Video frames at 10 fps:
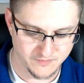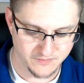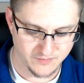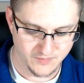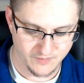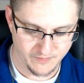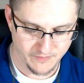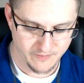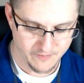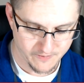The
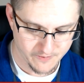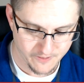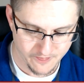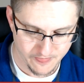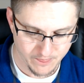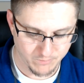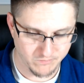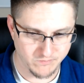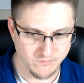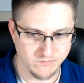impression maybe to look
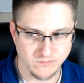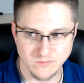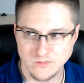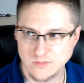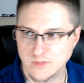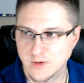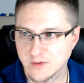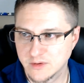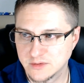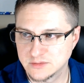like they're
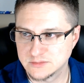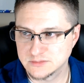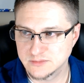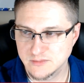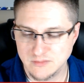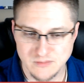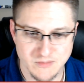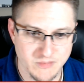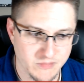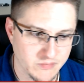big and popular
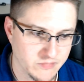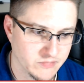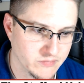and...